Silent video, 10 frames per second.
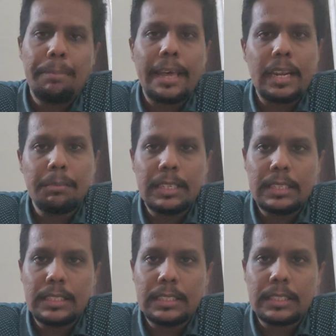
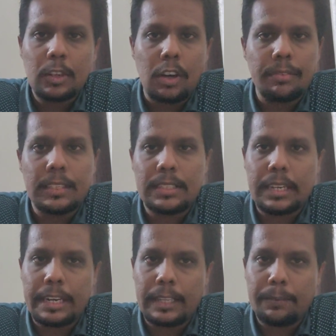parameters of the
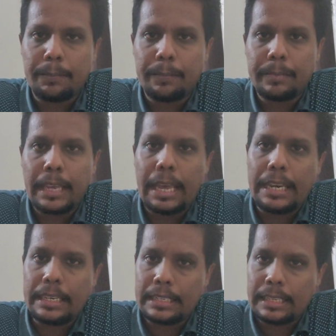study,
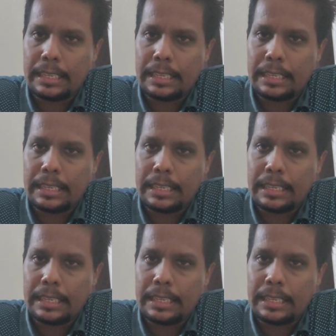and